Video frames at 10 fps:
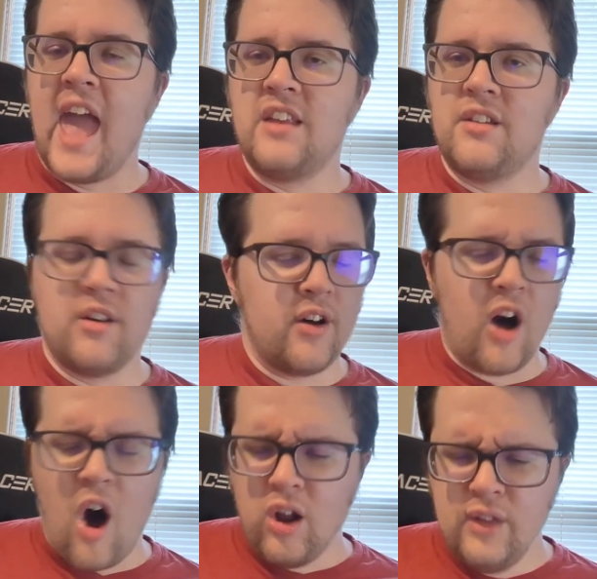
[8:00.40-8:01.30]
And
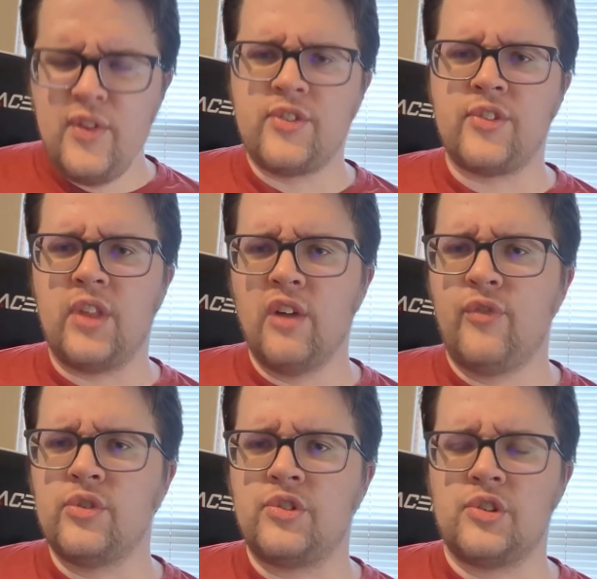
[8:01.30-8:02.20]
all of this
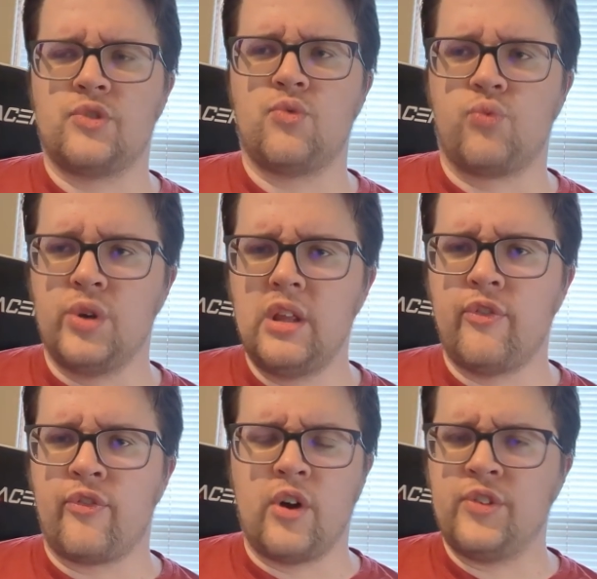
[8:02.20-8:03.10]
stuff was just really
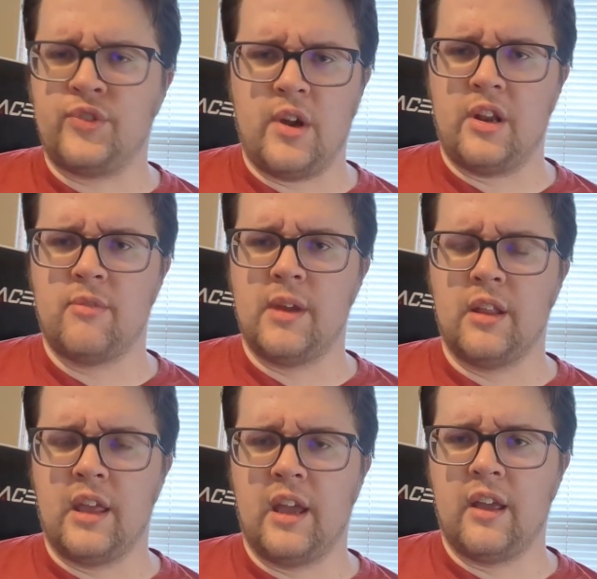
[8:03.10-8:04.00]
frustrating me.
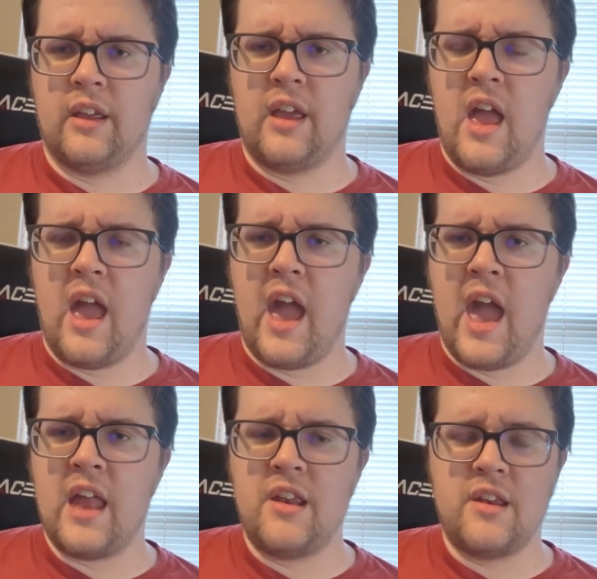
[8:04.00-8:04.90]
Like,
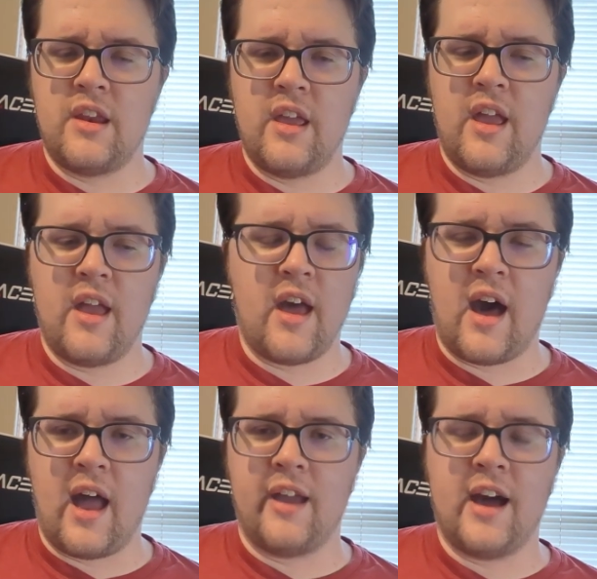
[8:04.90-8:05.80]
and
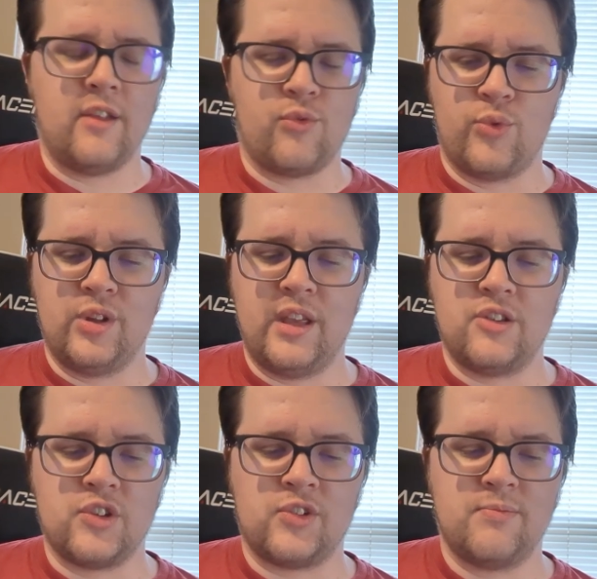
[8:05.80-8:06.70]
I got really
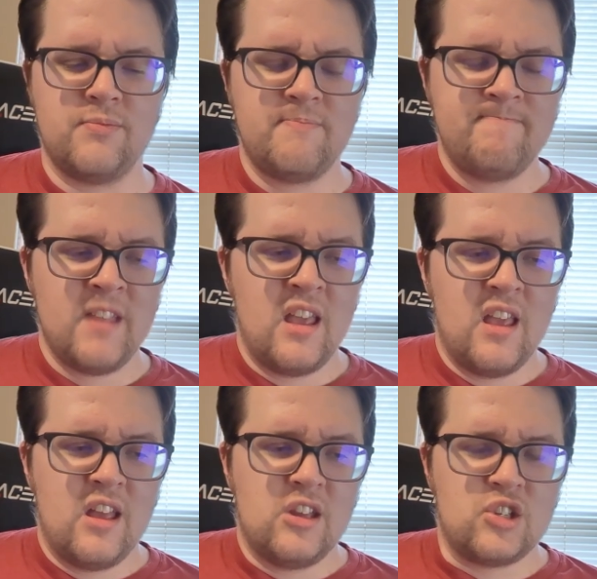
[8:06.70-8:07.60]
just
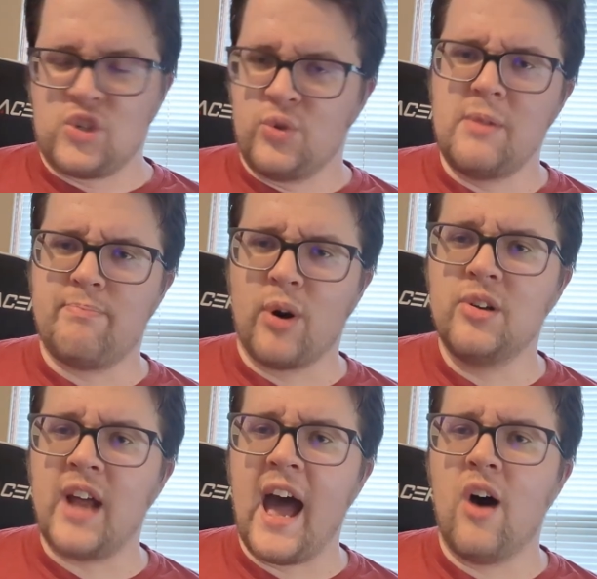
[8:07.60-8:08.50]
really
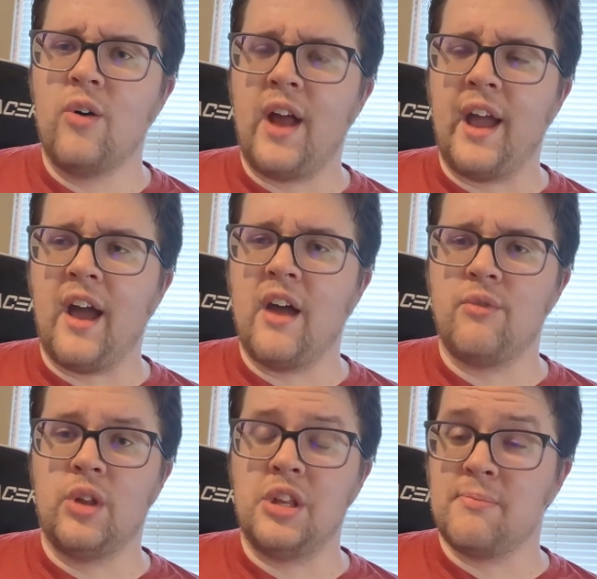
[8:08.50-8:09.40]
burnt out. I
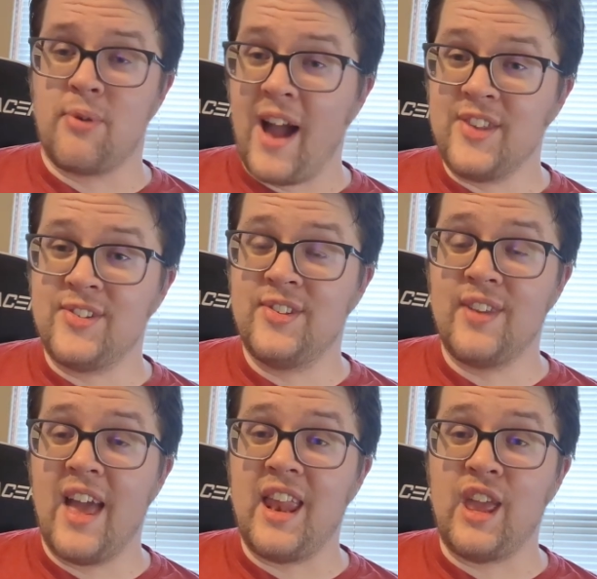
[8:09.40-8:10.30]
got really
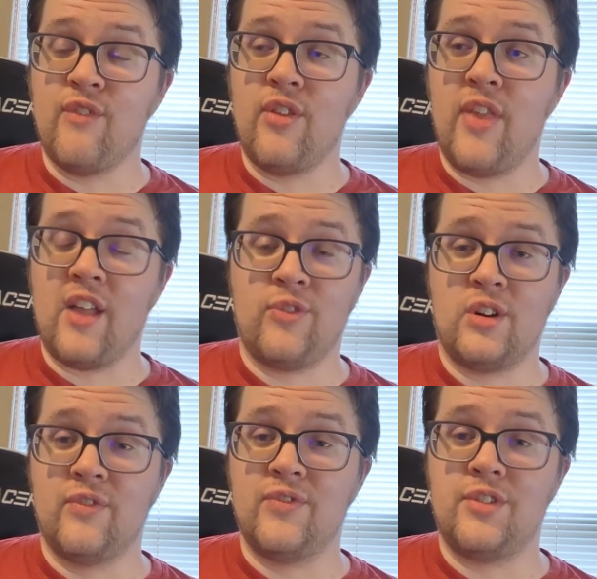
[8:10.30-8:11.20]
depressed. And even that
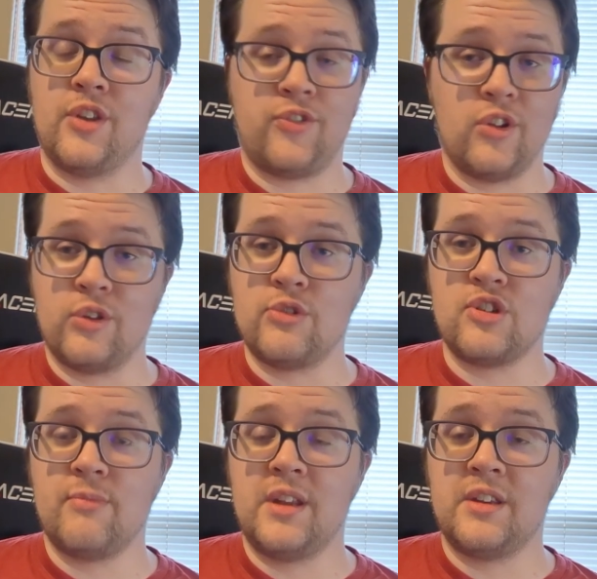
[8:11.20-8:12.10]
sort of
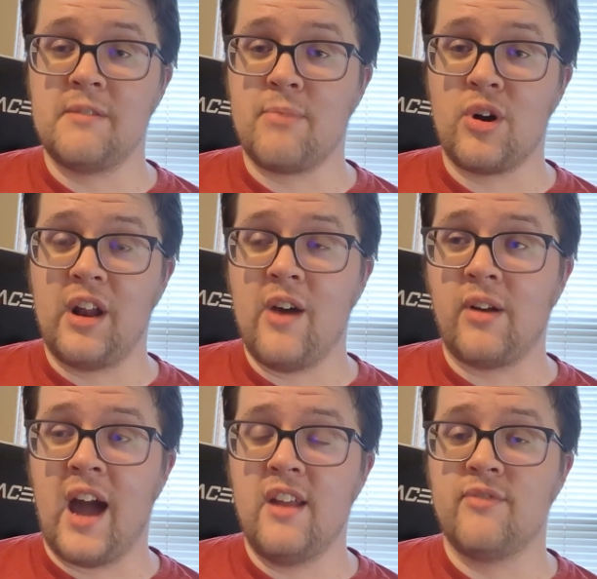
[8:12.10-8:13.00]
disillusionment and burning
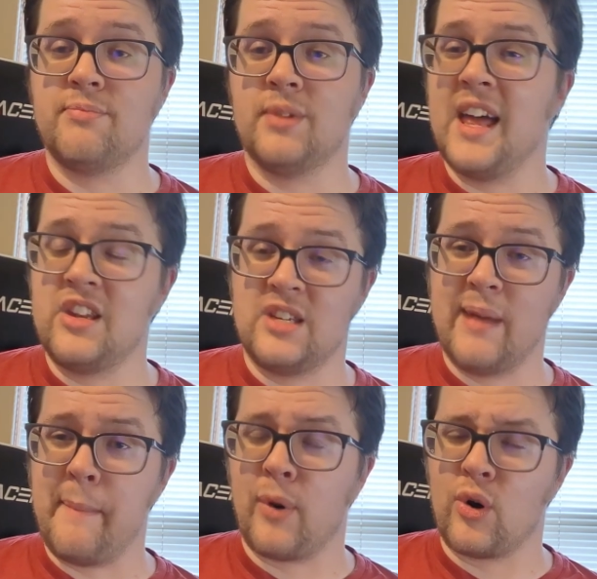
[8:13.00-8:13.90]
out kind of bled into
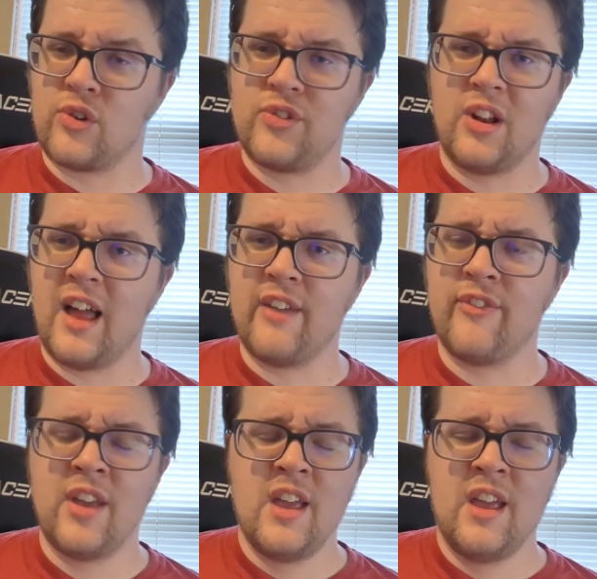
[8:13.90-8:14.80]
my personal life.